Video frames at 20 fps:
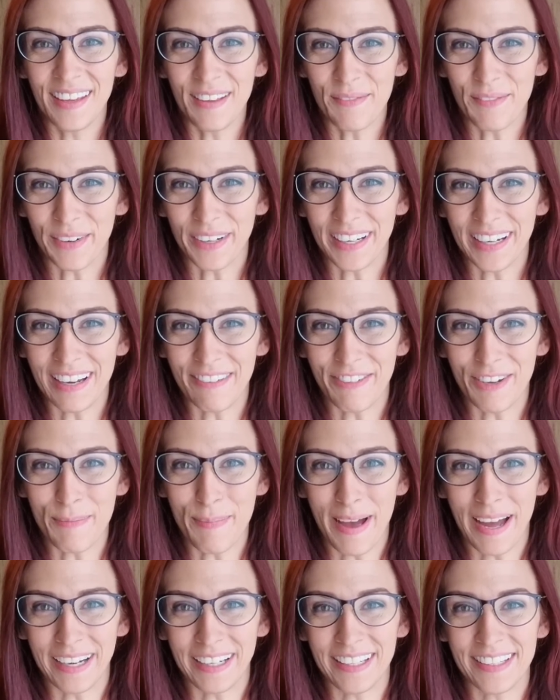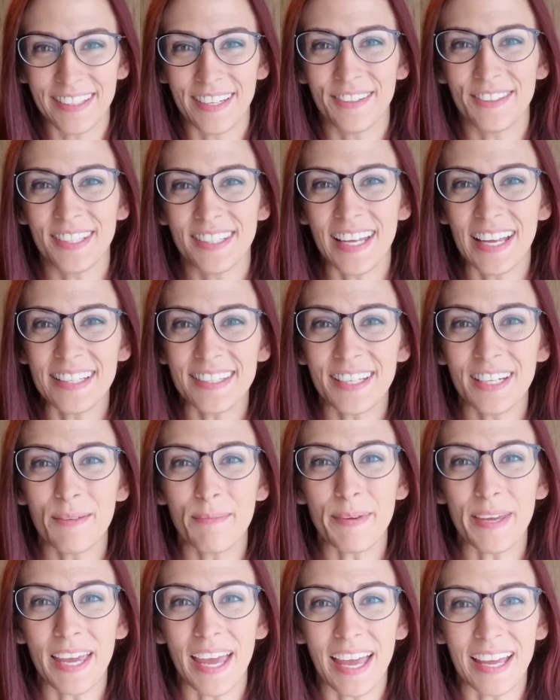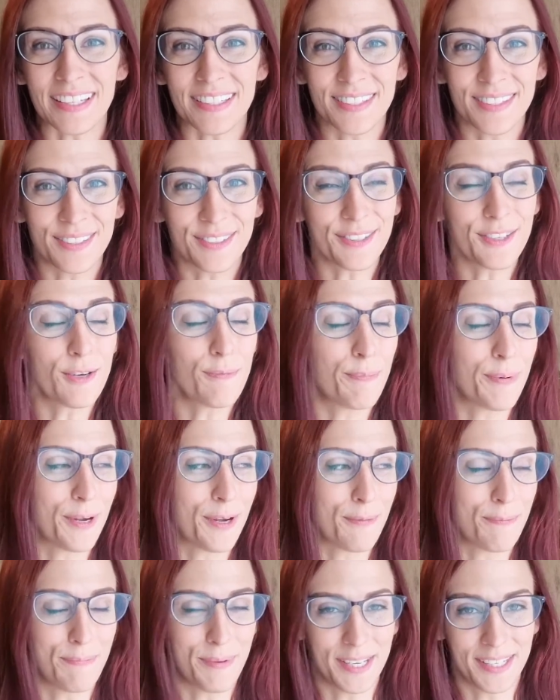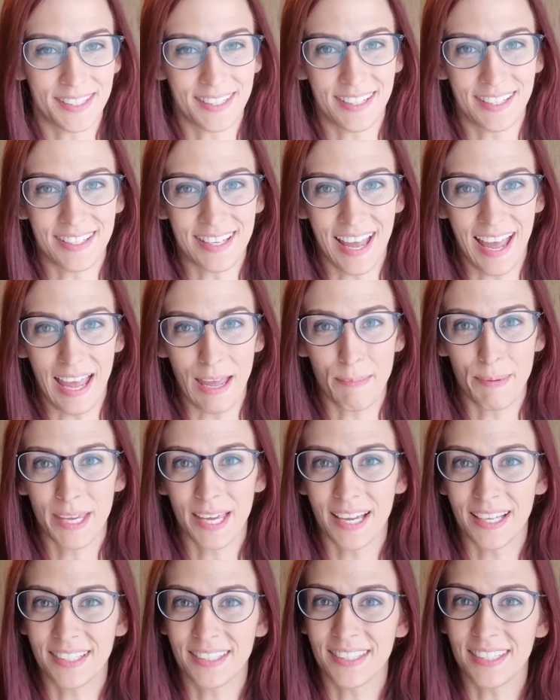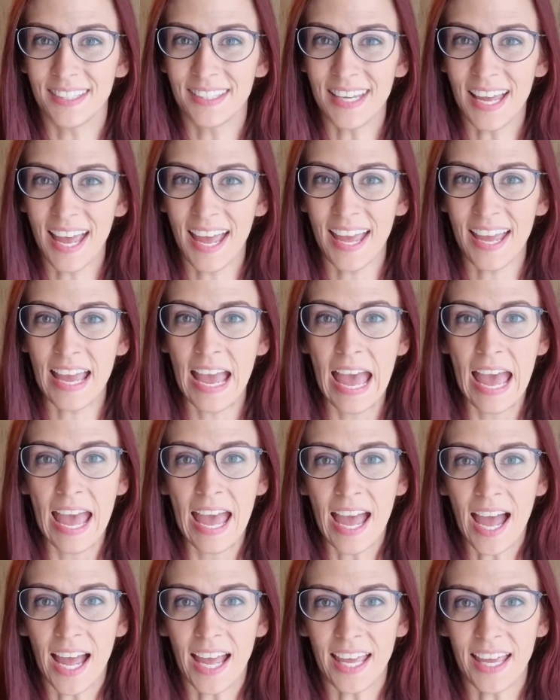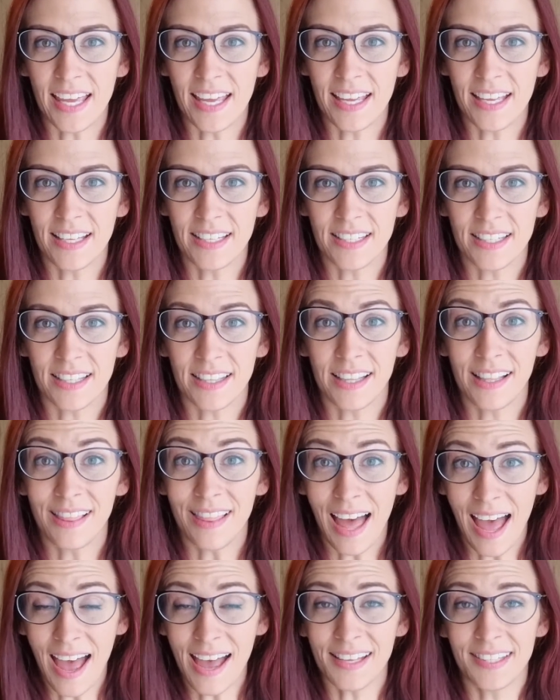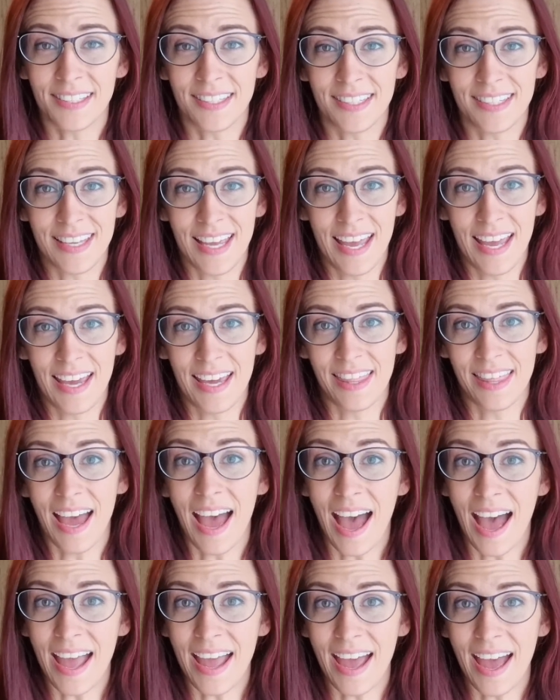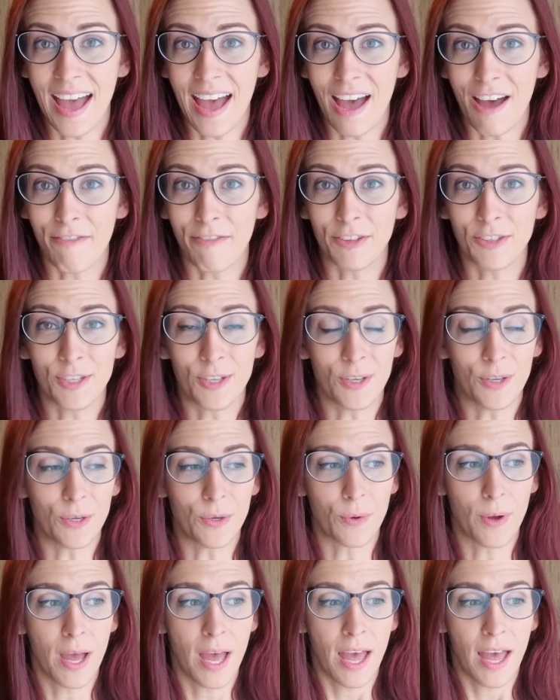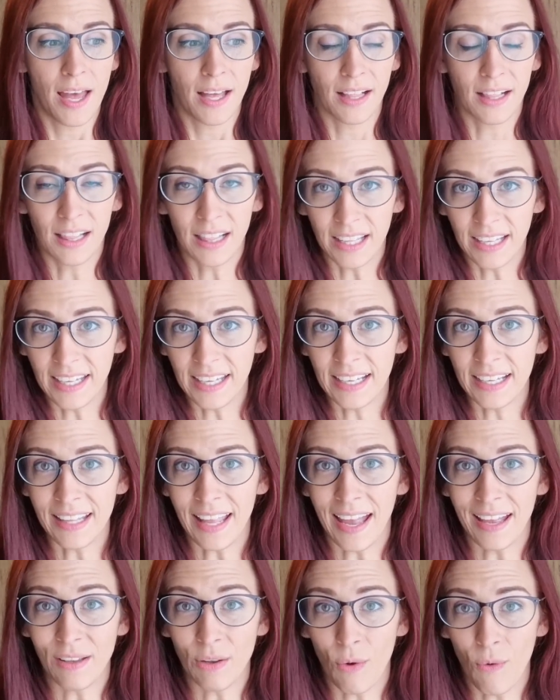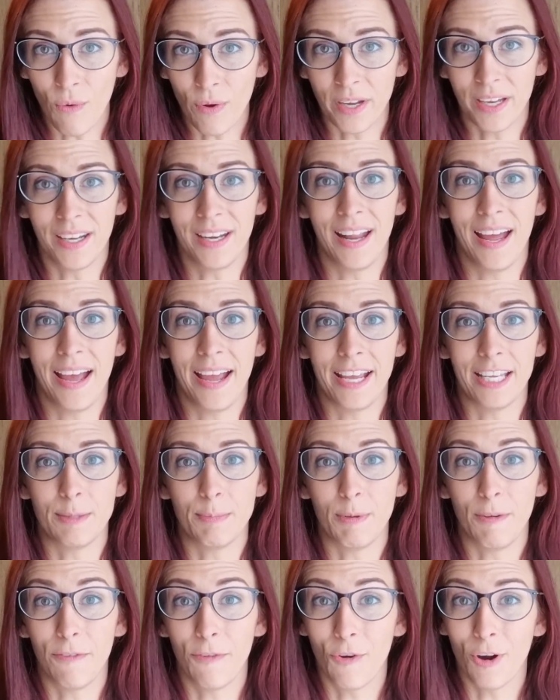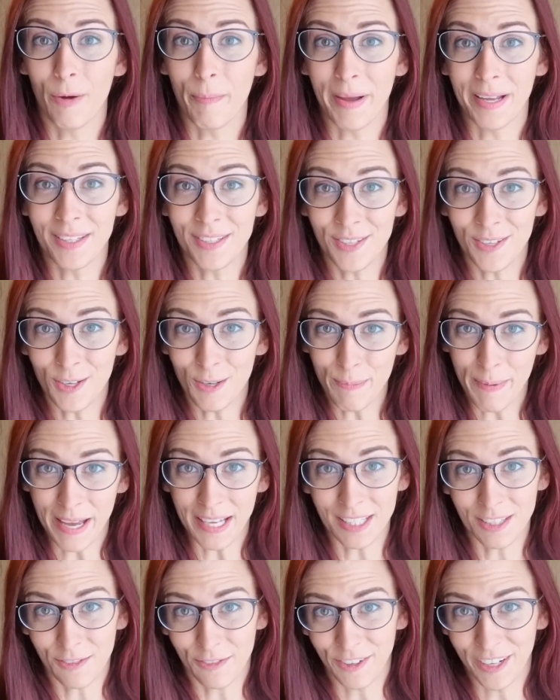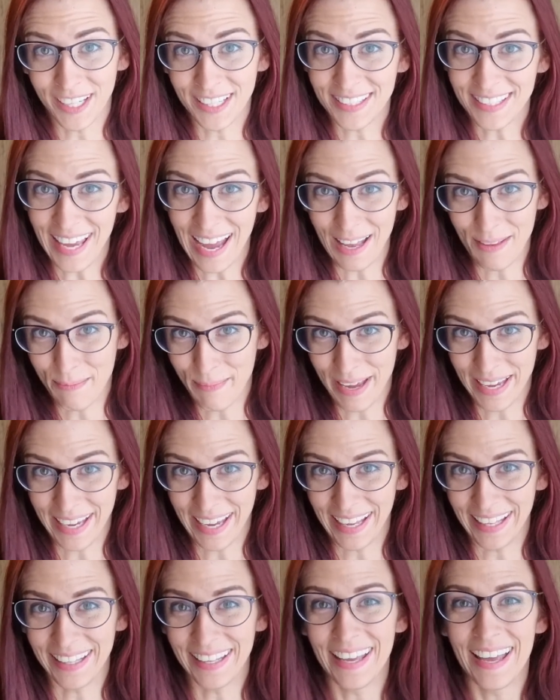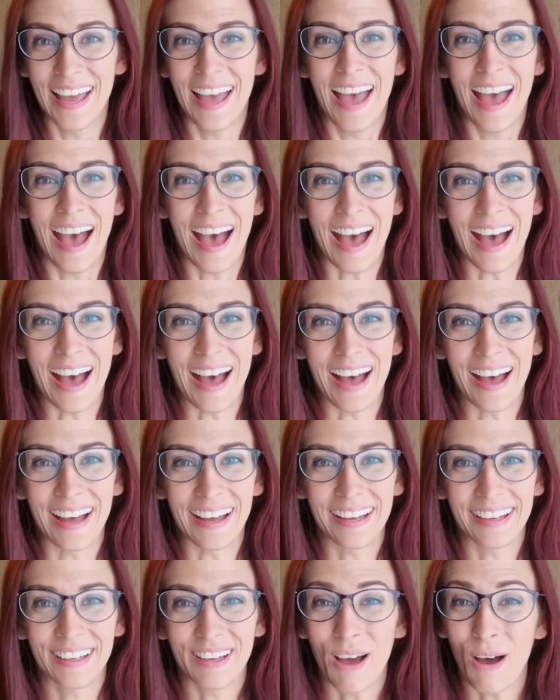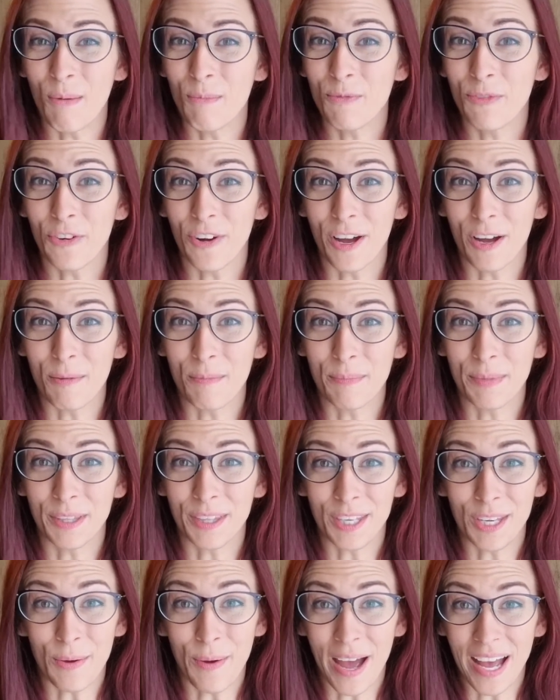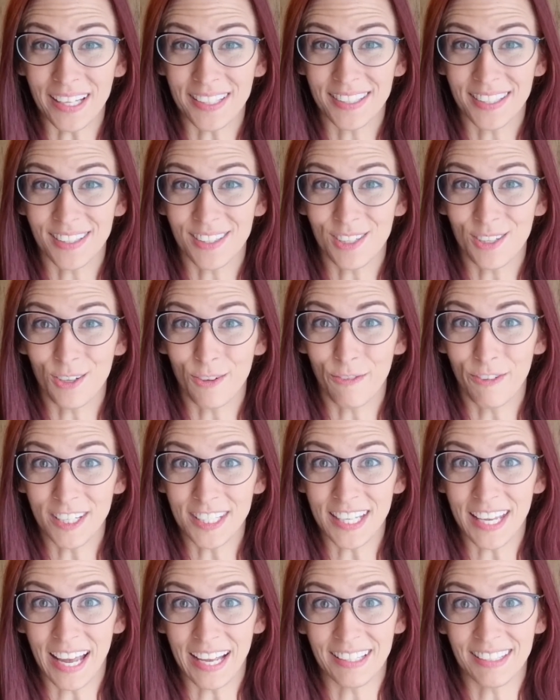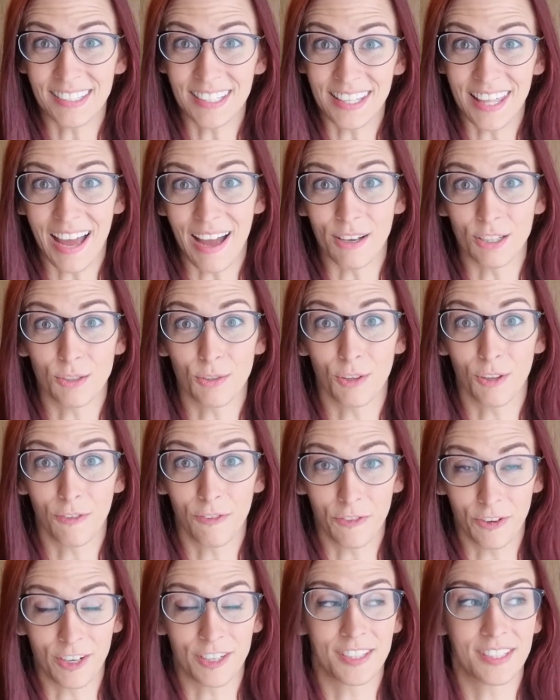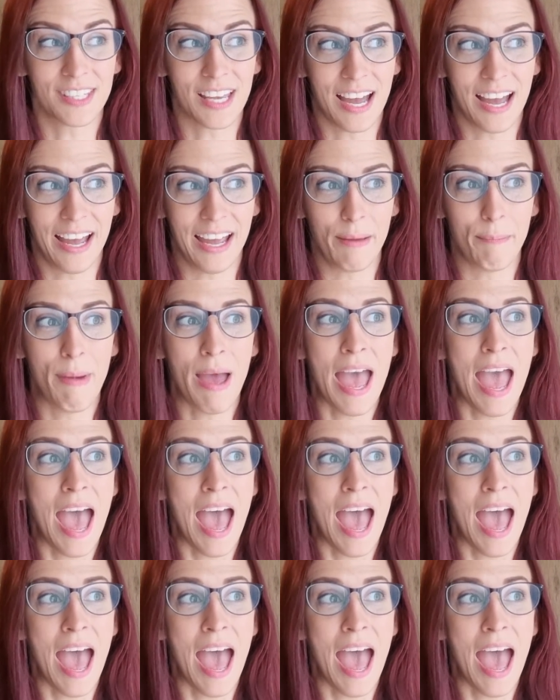morning, everybody. So today's going to be a super busy day because today is the last day that I have to clean and organize before my two best friends, Kat and Megan, come from the US to visit and see the house for the first time.